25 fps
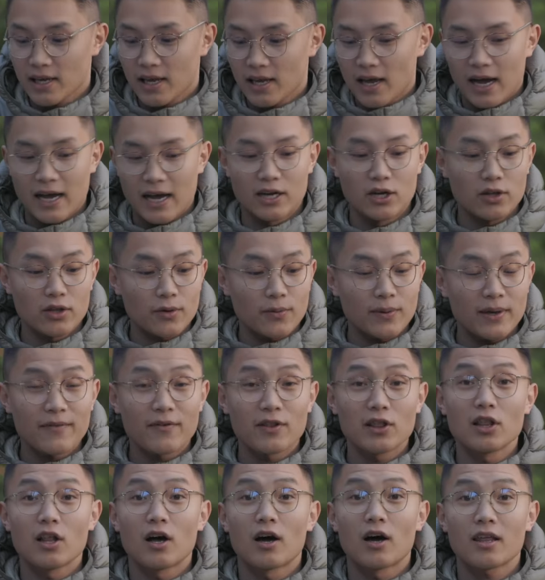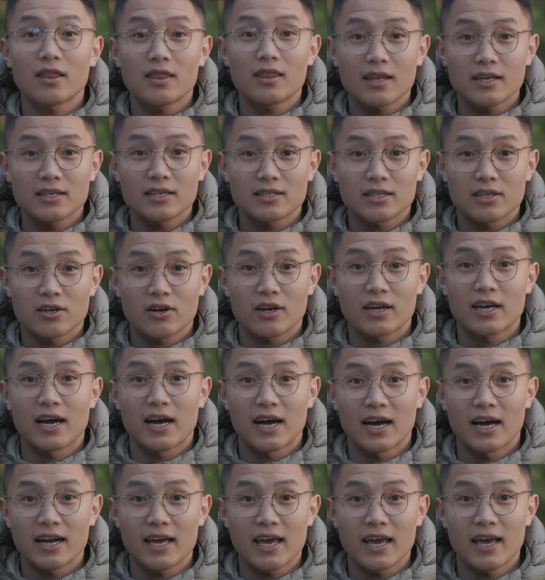I know that we have a lot of things that are
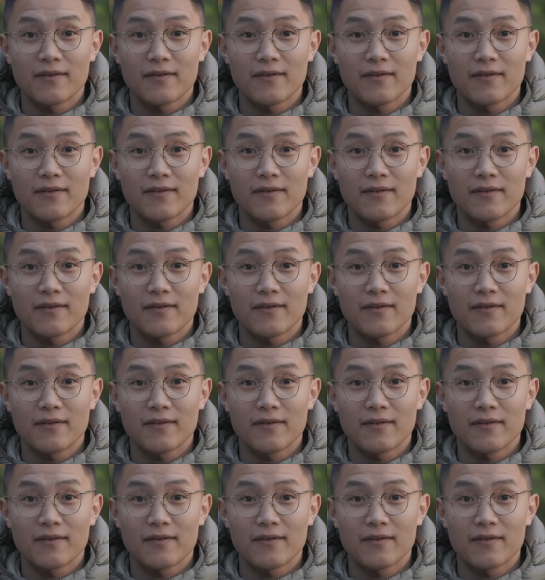kind of